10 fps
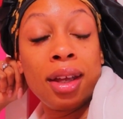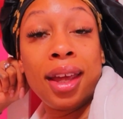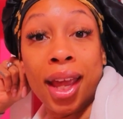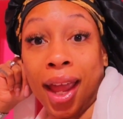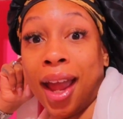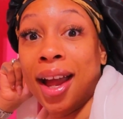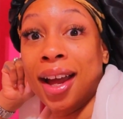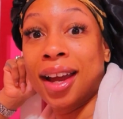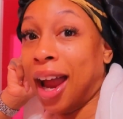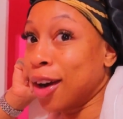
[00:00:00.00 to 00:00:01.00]

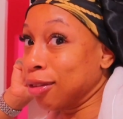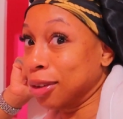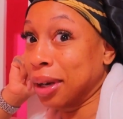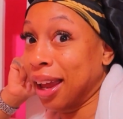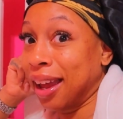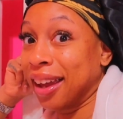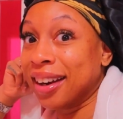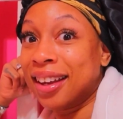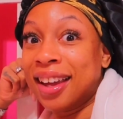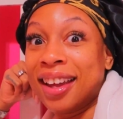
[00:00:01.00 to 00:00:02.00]
Yeah, I don't do that.